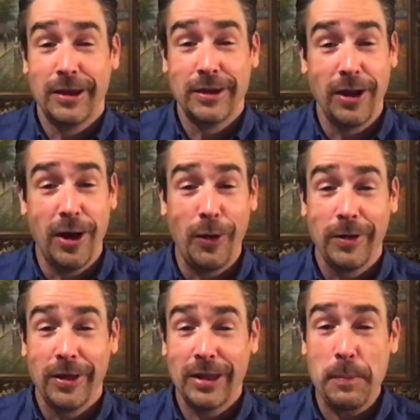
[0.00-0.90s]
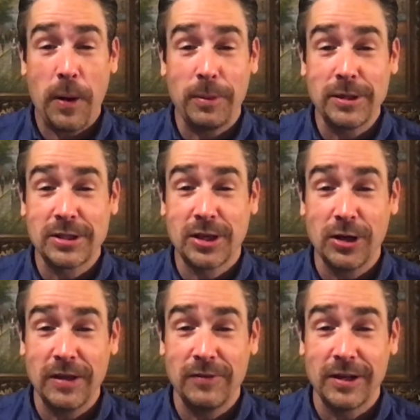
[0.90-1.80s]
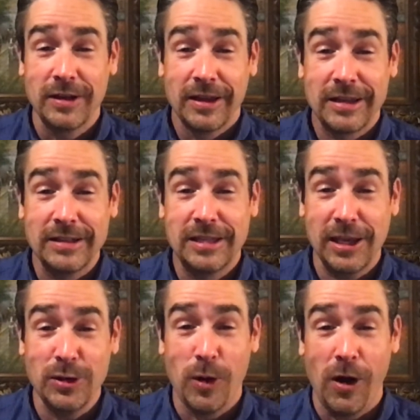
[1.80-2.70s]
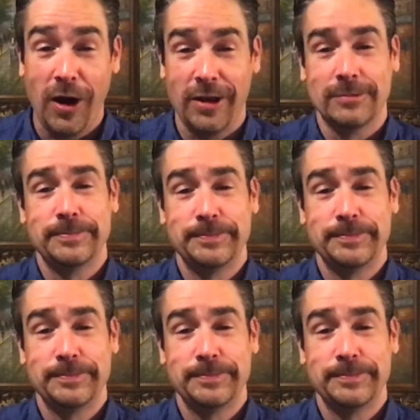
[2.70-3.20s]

you know, they probably just couldn't even continue on.